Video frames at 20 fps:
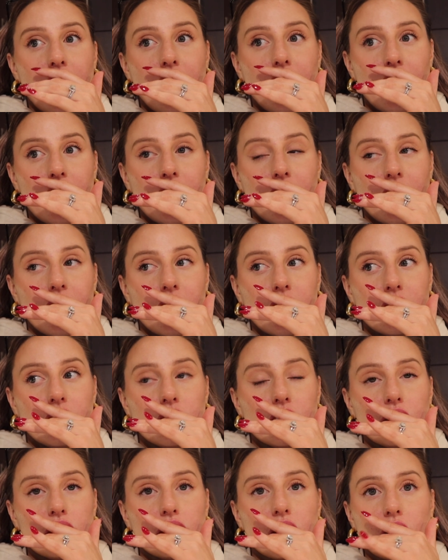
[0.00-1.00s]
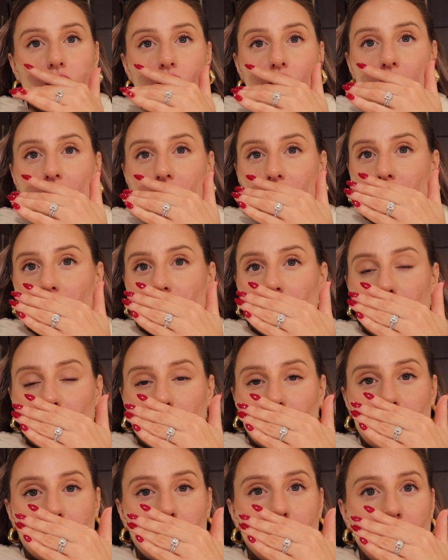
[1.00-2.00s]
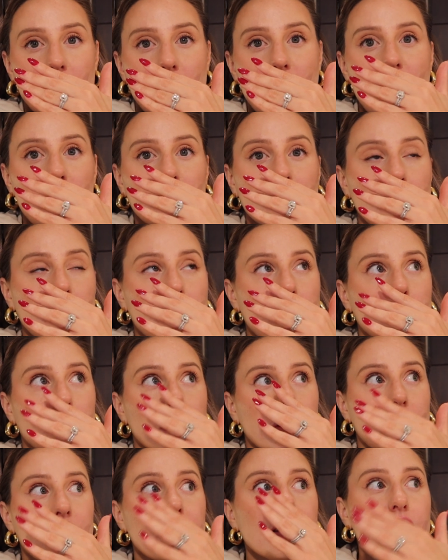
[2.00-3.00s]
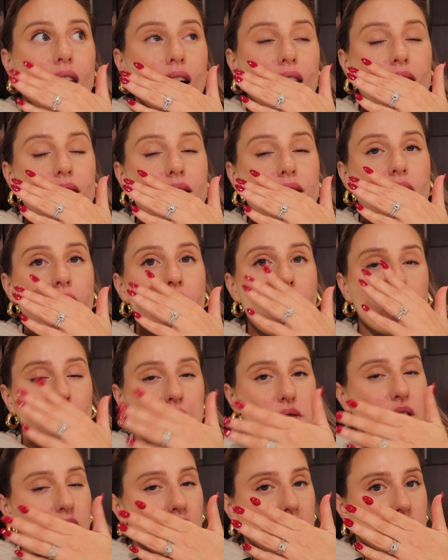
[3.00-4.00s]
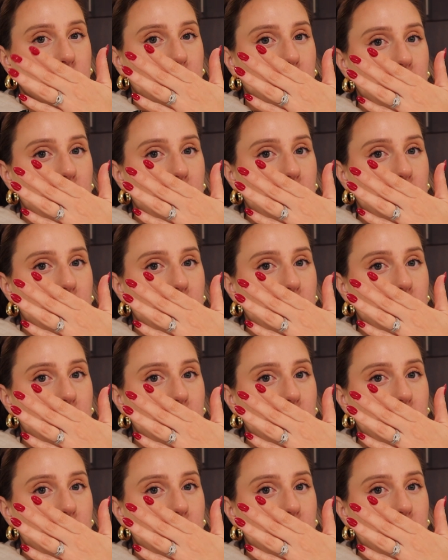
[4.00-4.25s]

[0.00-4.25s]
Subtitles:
and just wait for the numbing to wear off. And then when it does, I'll pick up my